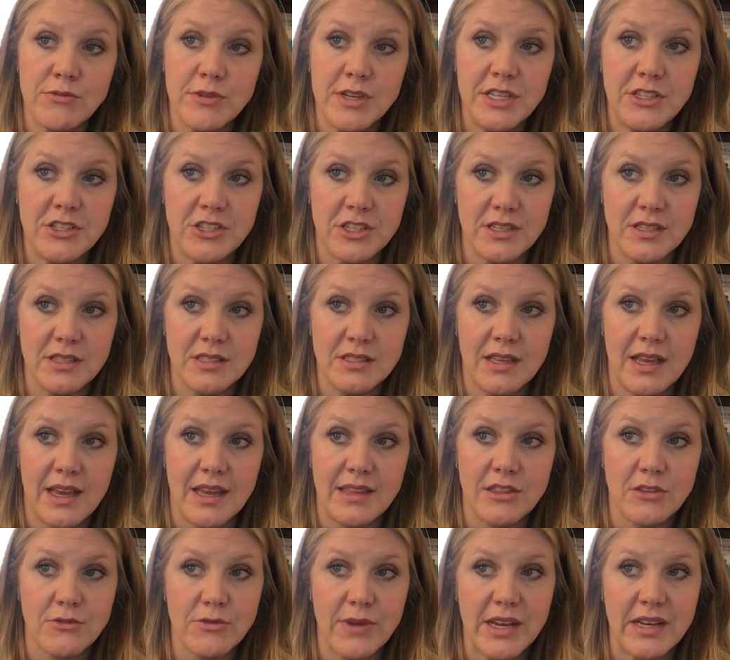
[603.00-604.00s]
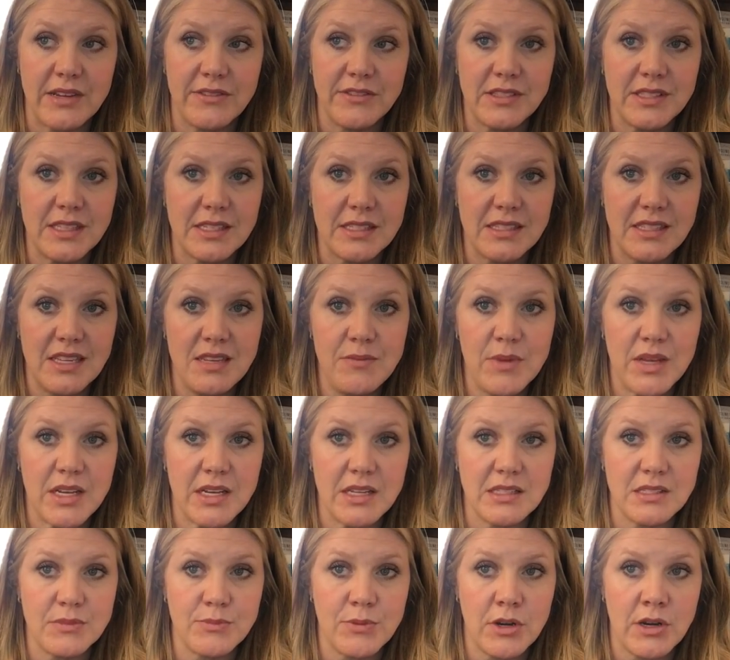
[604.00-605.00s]
reaches at the rate of 60
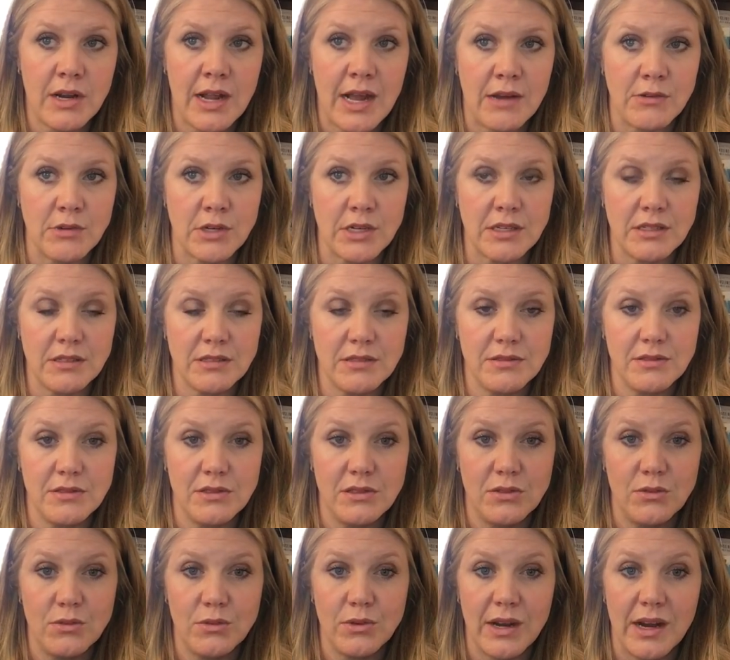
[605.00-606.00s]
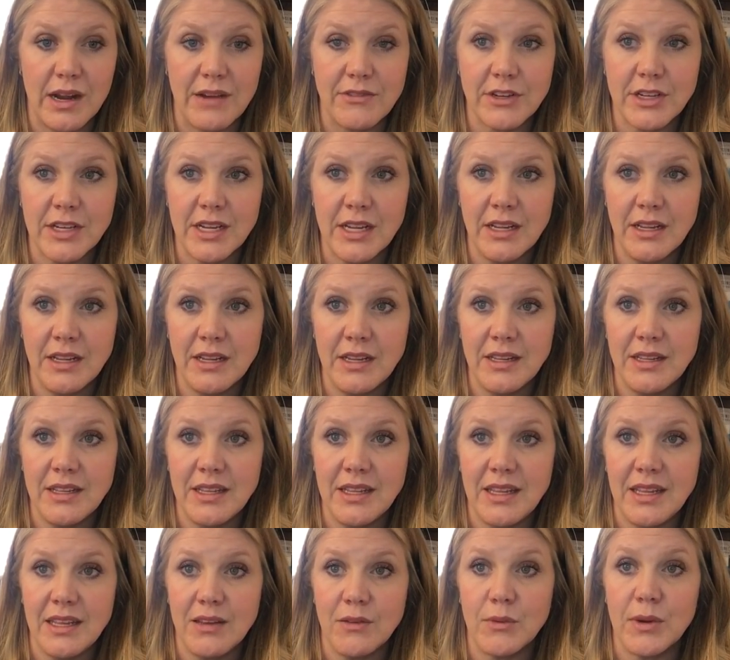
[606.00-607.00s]
minutes per hour,
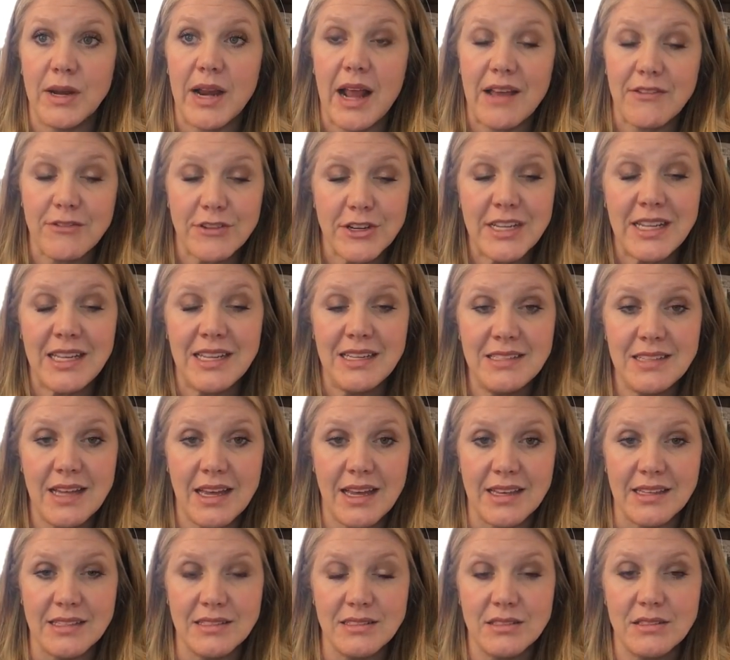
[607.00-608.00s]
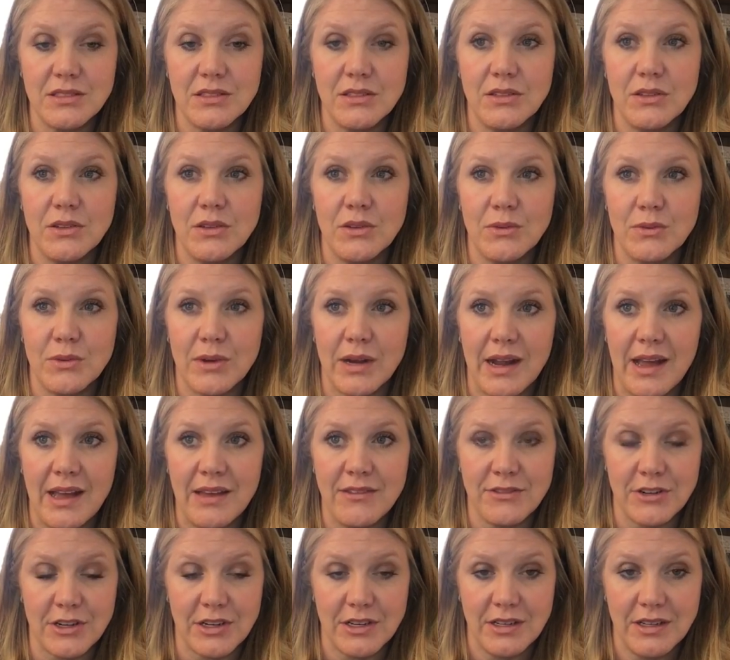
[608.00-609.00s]
whatever he does,
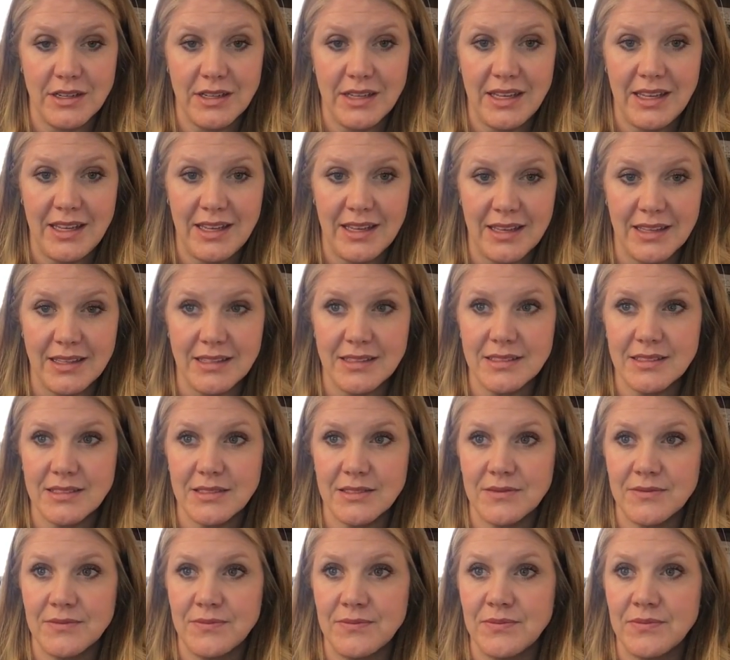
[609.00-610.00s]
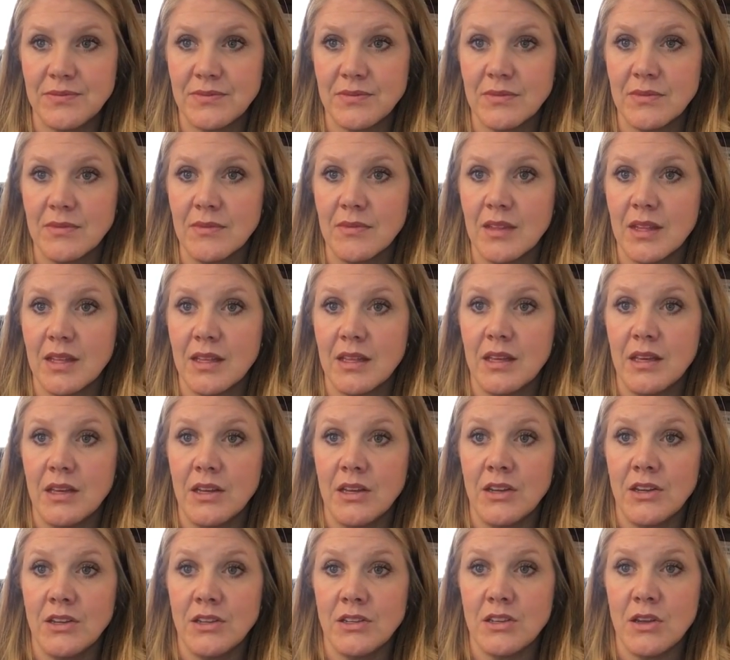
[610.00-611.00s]
wherever he is.
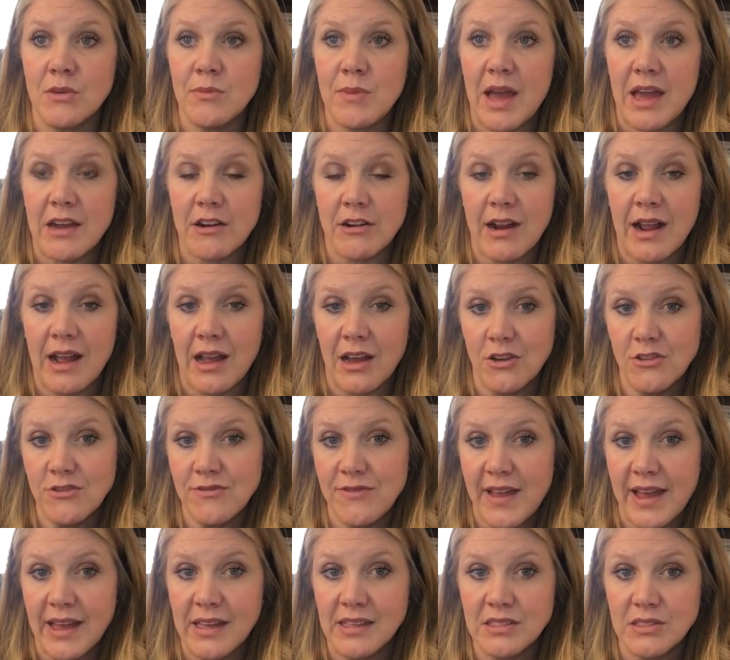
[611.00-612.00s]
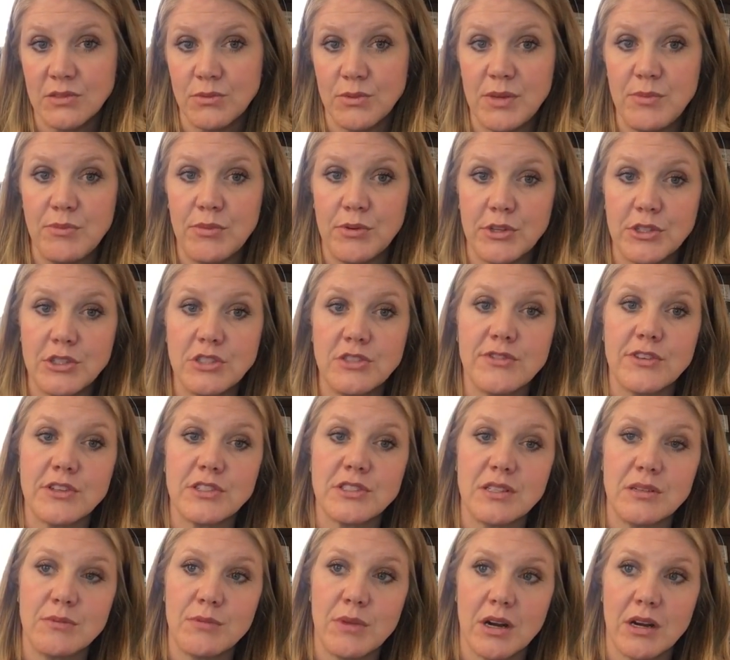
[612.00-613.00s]
No matter how fast we push for
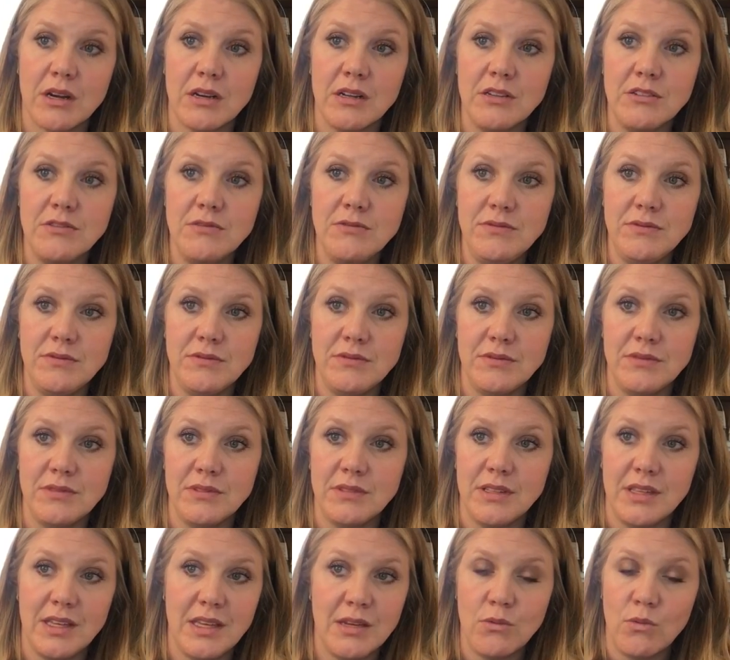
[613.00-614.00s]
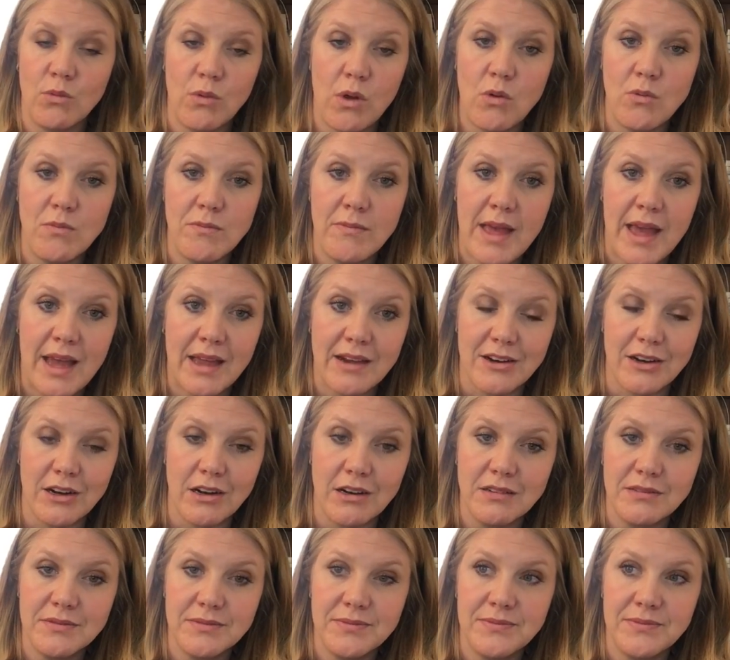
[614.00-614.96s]
tomorrow, it won't matter.